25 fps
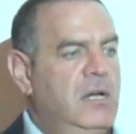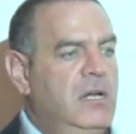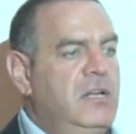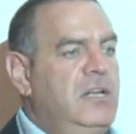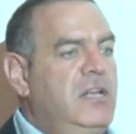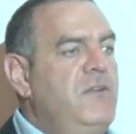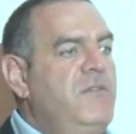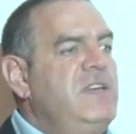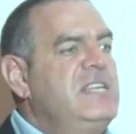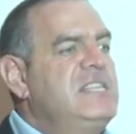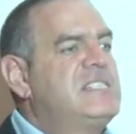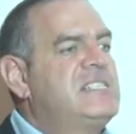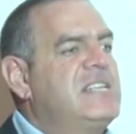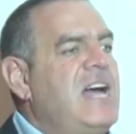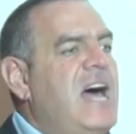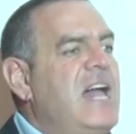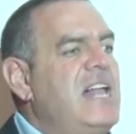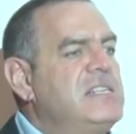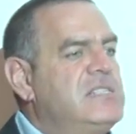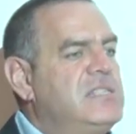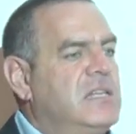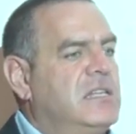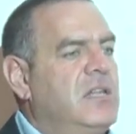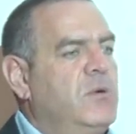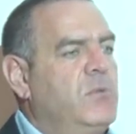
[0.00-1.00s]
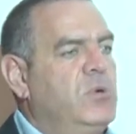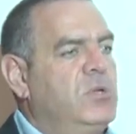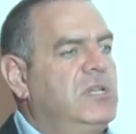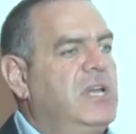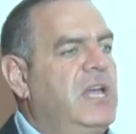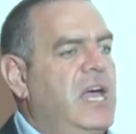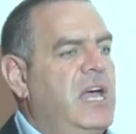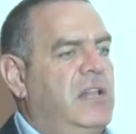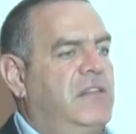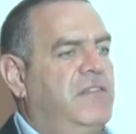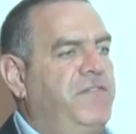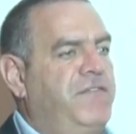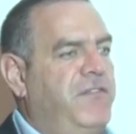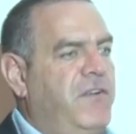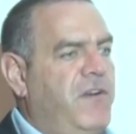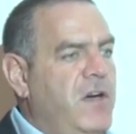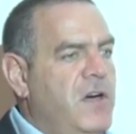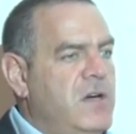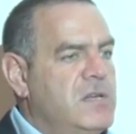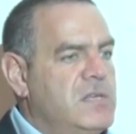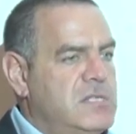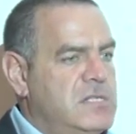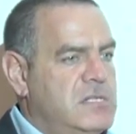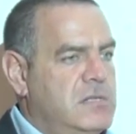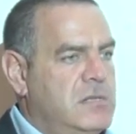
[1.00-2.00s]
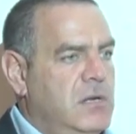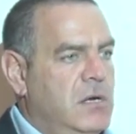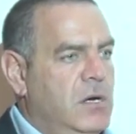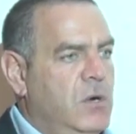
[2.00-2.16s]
the results that I would get first